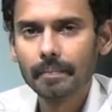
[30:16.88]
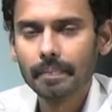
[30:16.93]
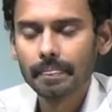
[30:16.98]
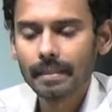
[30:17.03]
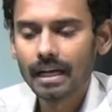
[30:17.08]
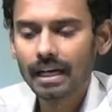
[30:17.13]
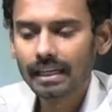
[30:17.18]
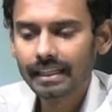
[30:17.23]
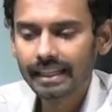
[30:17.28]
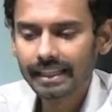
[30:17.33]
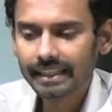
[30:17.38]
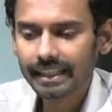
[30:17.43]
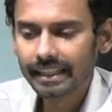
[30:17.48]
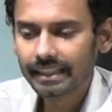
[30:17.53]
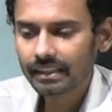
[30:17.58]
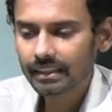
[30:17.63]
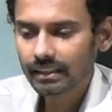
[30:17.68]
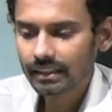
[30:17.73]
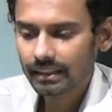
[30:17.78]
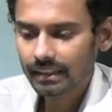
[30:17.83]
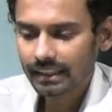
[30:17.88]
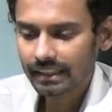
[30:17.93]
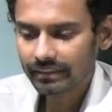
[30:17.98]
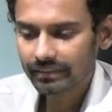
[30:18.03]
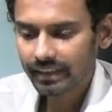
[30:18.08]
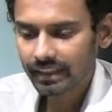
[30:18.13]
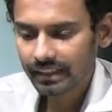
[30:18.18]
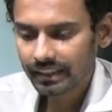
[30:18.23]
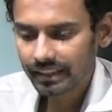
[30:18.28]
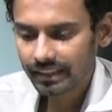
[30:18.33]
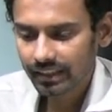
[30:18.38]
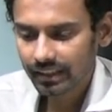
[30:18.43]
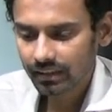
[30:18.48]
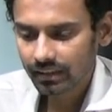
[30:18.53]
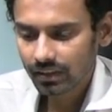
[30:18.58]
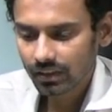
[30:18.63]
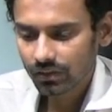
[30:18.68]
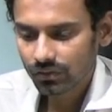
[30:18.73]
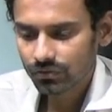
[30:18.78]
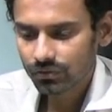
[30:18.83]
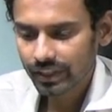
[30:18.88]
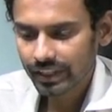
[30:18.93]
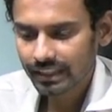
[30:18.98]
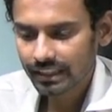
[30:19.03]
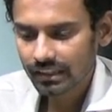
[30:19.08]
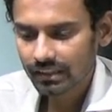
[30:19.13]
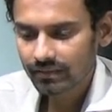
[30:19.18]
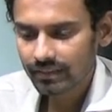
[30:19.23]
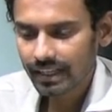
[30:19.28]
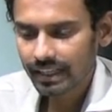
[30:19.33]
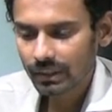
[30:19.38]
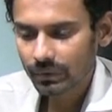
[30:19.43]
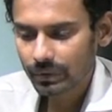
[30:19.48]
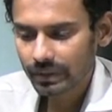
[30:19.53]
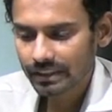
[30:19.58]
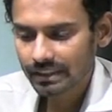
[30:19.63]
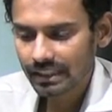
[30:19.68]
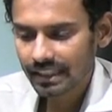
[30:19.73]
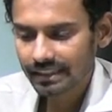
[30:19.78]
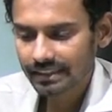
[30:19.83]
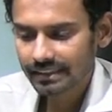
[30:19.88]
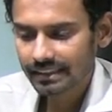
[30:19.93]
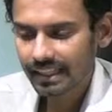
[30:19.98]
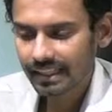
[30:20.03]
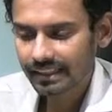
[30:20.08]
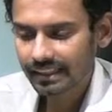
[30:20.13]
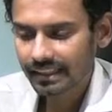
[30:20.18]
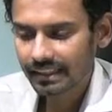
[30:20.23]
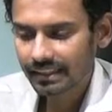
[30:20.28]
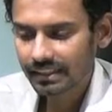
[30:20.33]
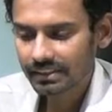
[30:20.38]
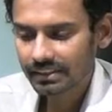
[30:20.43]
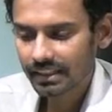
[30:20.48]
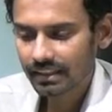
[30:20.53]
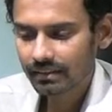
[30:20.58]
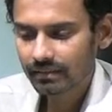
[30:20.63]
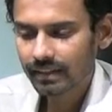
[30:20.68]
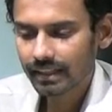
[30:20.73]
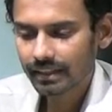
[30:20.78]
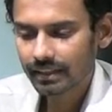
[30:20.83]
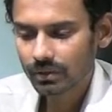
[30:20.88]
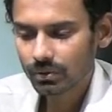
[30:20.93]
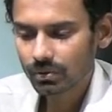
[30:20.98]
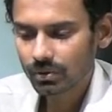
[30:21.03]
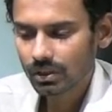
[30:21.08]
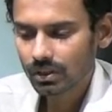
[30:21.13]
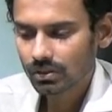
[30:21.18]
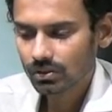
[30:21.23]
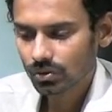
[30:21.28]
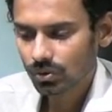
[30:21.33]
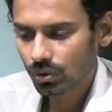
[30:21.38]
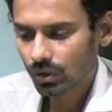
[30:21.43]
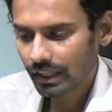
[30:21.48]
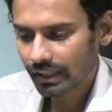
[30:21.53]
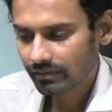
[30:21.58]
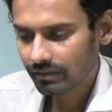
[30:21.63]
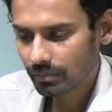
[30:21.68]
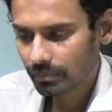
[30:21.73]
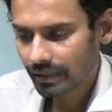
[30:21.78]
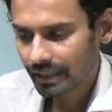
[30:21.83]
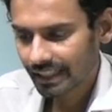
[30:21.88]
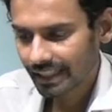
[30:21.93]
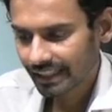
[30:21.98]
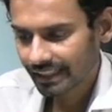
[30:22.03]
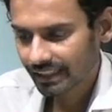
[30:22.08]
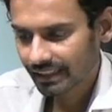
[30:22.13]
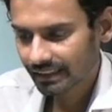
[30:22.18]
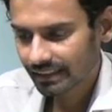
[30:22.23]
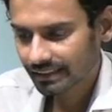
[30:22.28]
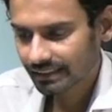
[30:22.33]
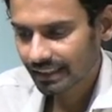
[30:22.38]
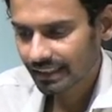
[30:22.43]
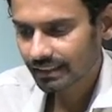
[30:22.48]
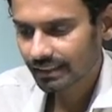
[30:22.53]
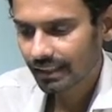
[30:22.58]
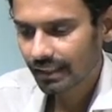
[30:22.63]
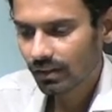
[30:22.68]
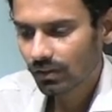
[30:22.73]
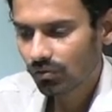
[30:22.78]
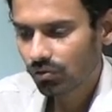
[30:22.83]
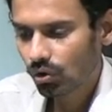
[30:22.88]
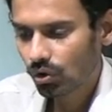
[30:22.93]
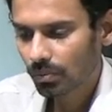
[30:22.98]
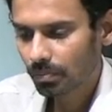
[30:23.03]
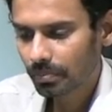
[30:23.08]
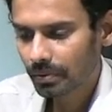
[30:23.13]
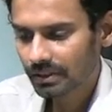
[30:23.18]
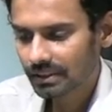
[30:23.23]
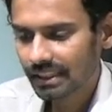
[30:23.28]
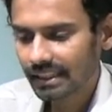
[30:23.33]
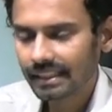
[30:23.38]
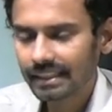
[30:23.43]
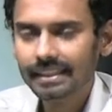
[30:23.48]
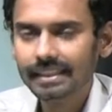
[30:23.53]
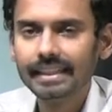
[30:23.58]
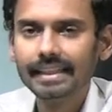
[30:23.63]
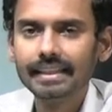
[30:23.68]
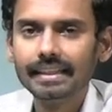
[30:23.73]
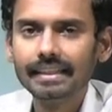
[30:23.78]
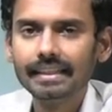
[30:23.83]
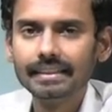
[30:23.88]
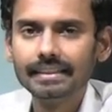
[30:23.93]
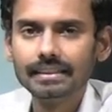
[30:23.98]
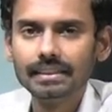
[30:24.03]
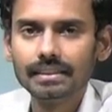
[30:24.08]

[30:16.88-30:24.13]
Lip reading: And again, even here final value is less than the initial value. So I will be taking this as 4% decrease.